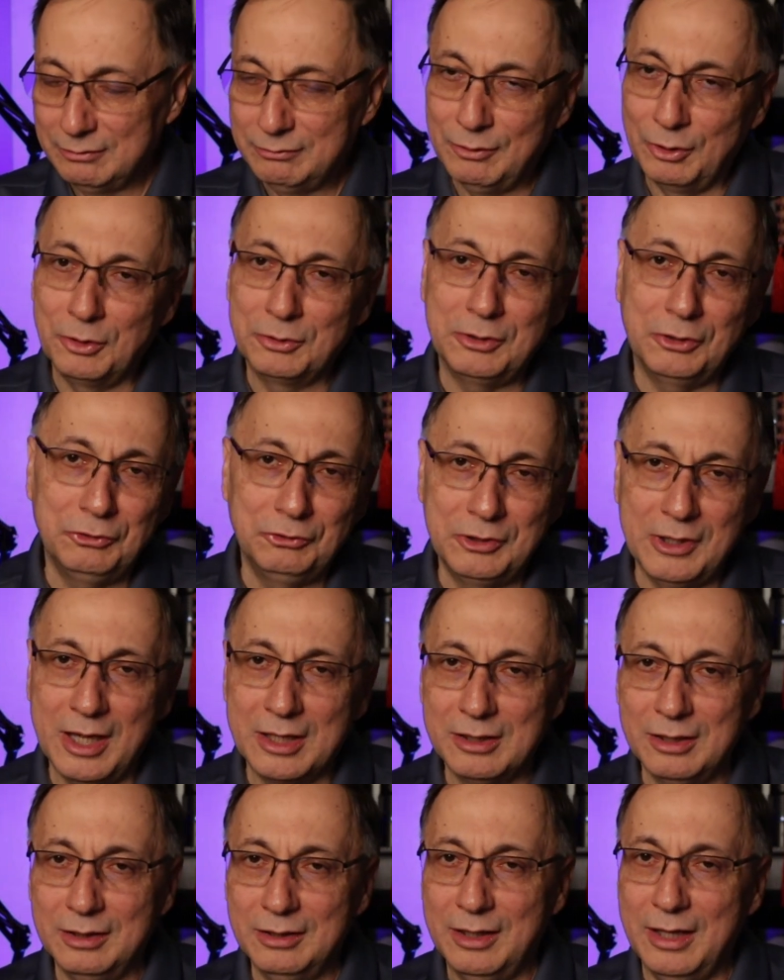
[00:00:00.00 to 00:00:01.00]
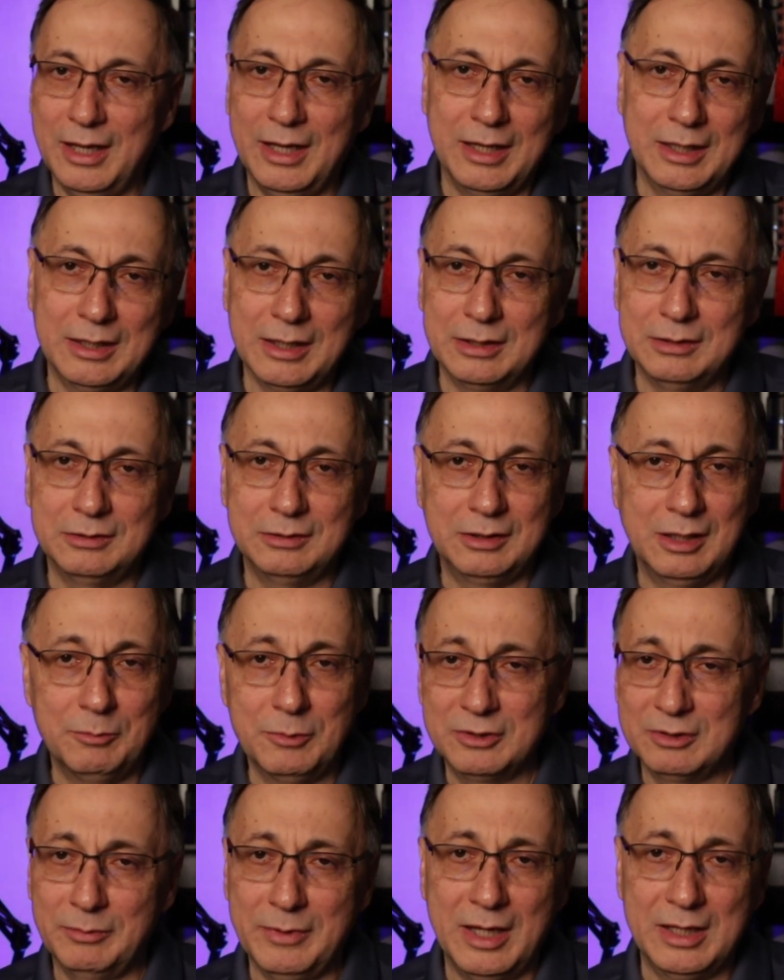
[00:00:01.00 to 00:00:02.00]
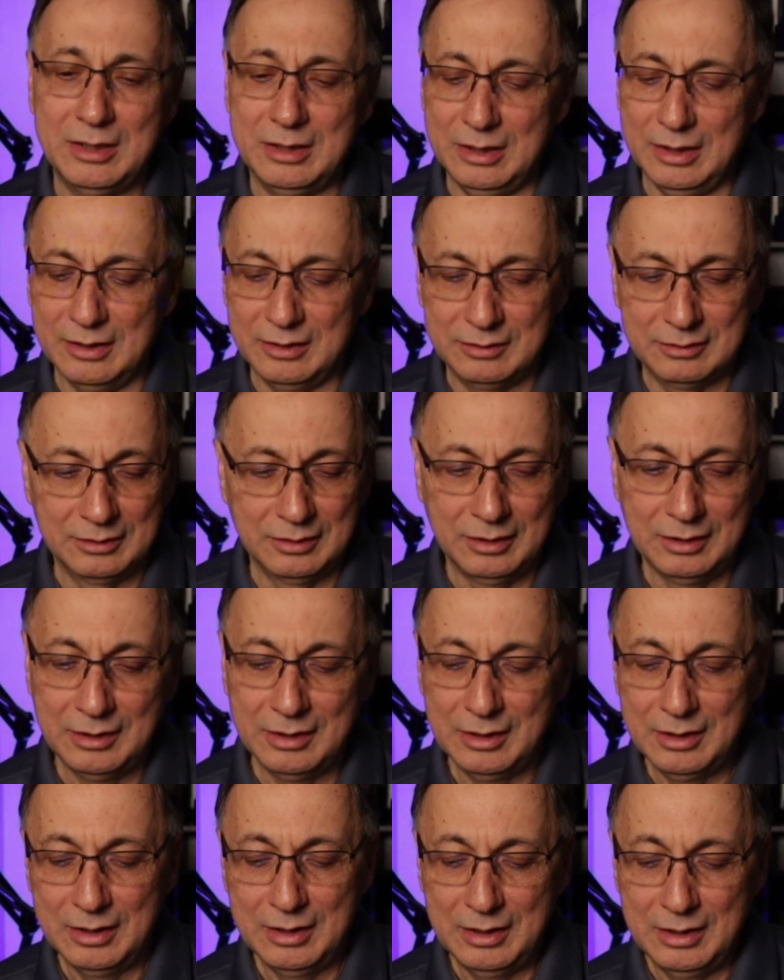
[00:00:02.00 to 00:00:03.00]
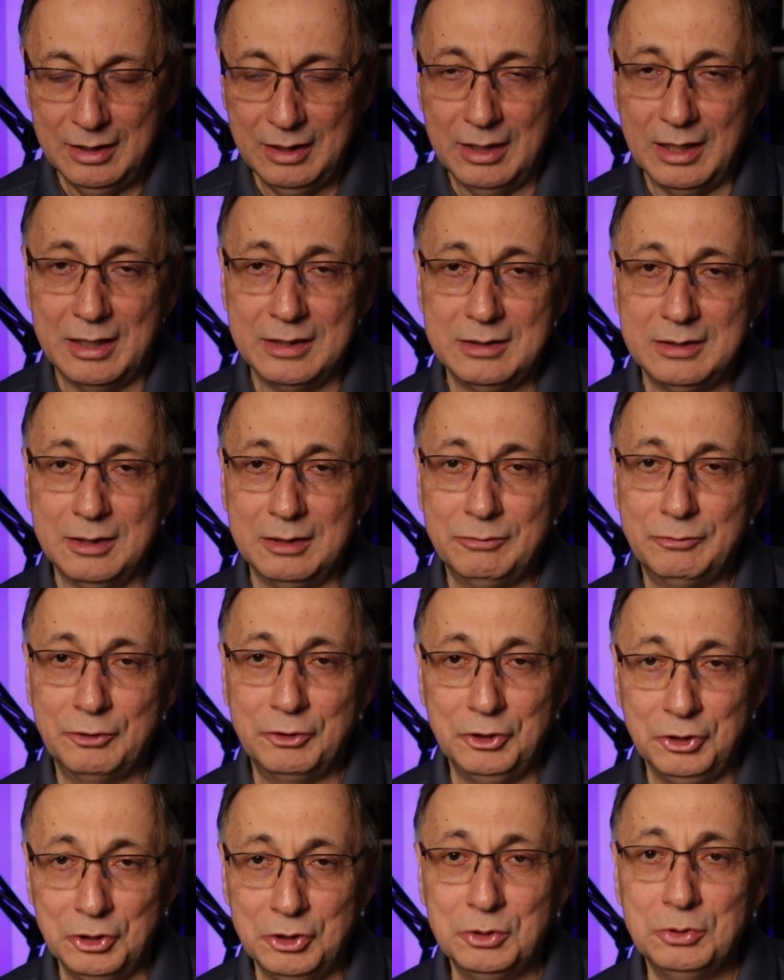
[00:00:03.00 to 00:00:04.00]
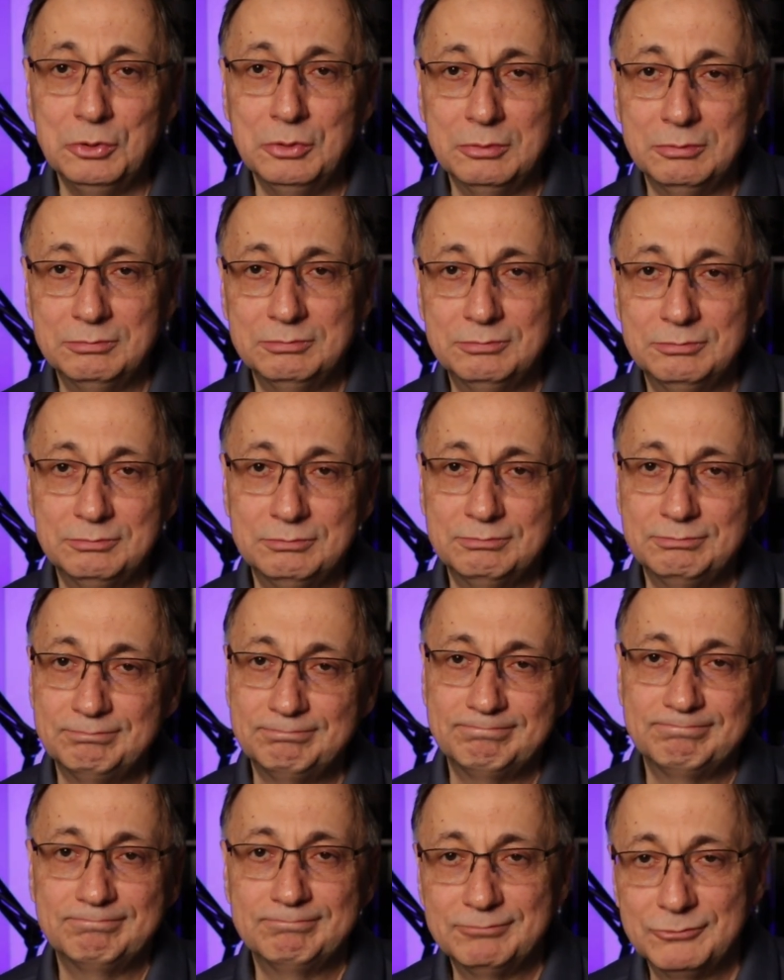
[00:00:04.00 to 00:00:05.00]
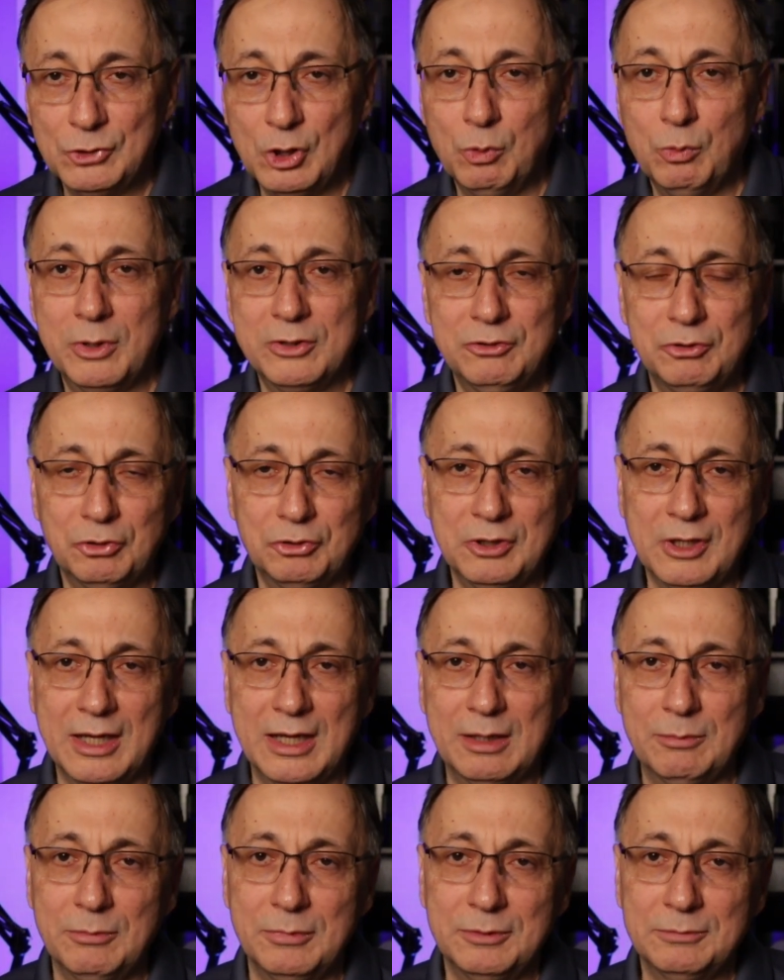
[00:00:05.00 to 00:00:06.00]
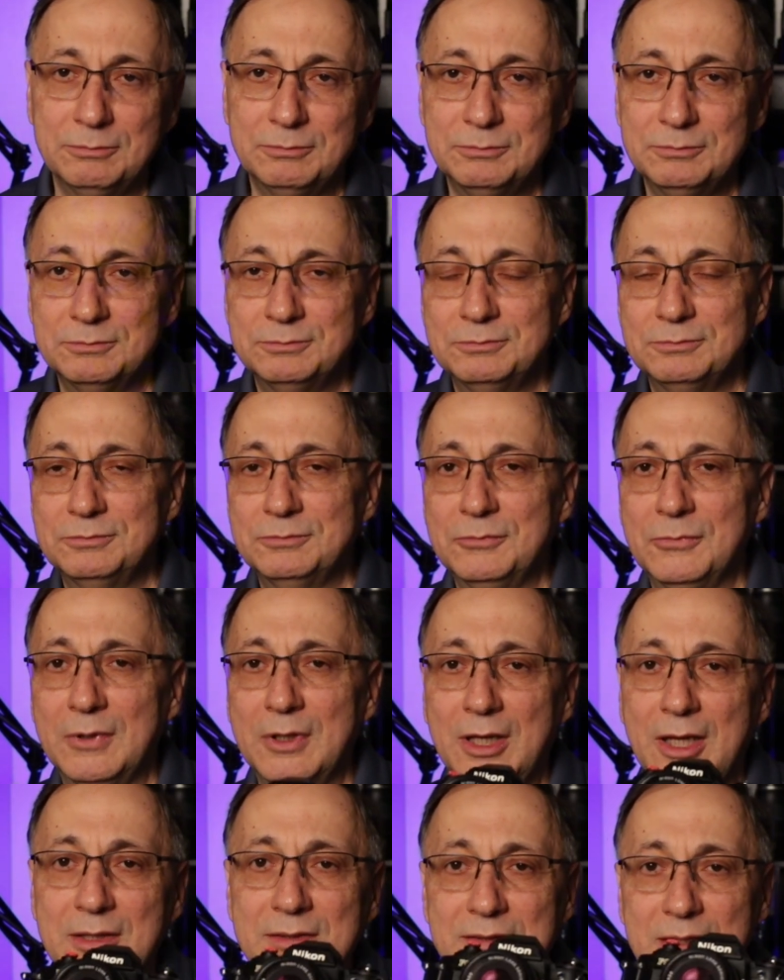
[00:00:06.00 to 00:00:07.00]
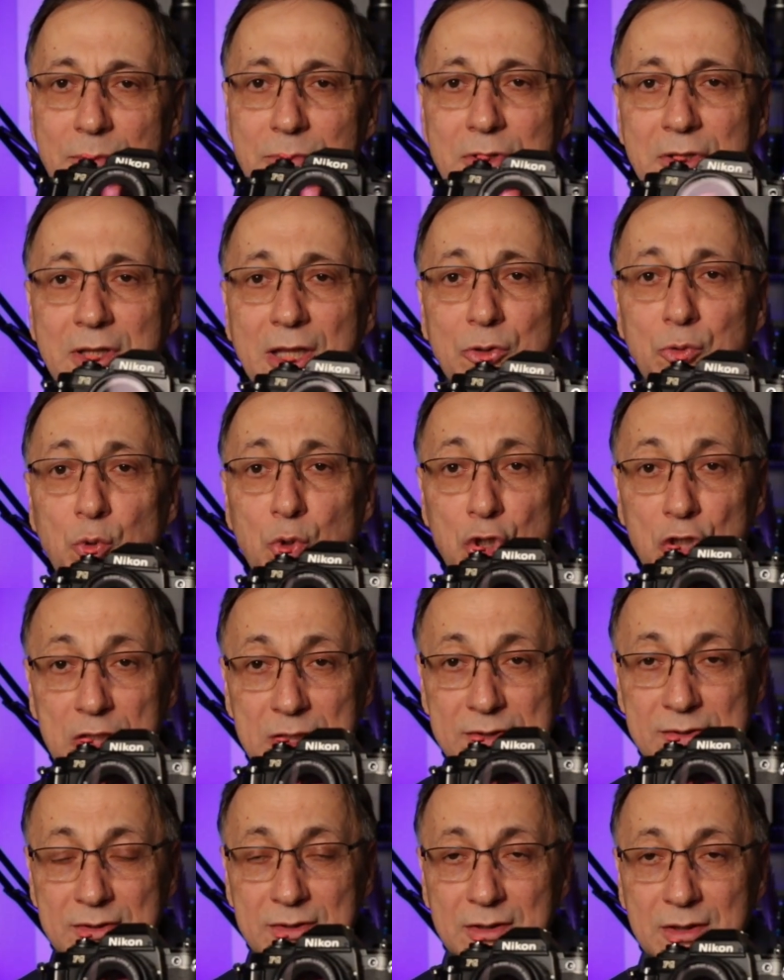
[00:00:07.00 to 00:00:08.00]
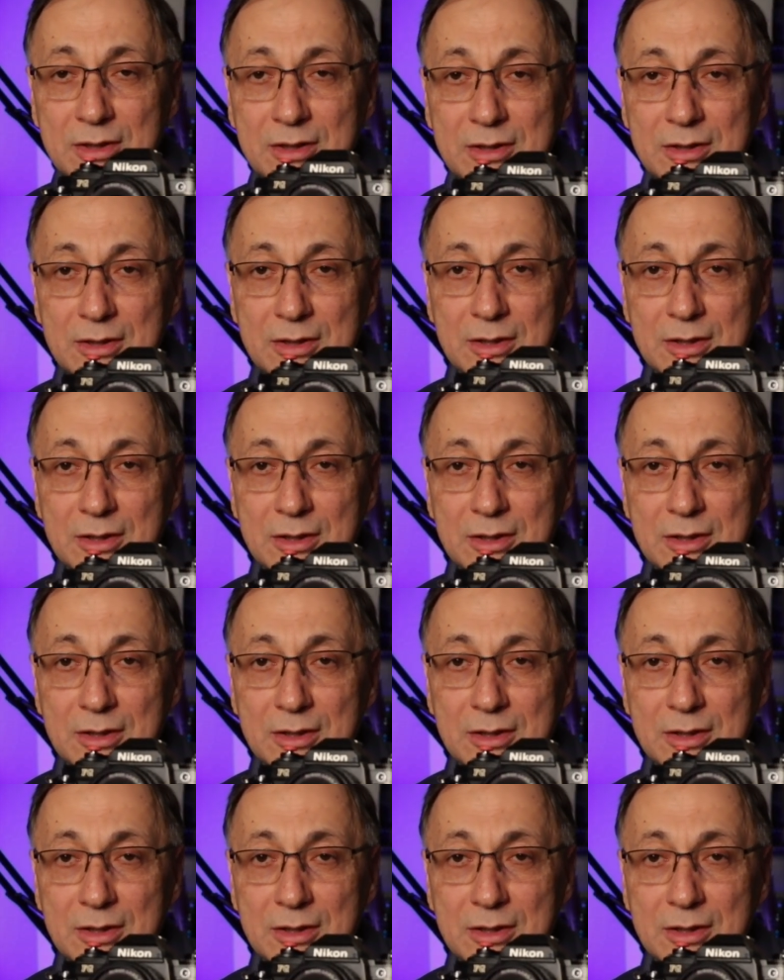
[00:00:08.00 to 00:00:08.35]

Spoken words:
Follow this channel, like, and give me some ideas. And if you're new, don't waste your time. Get something that works.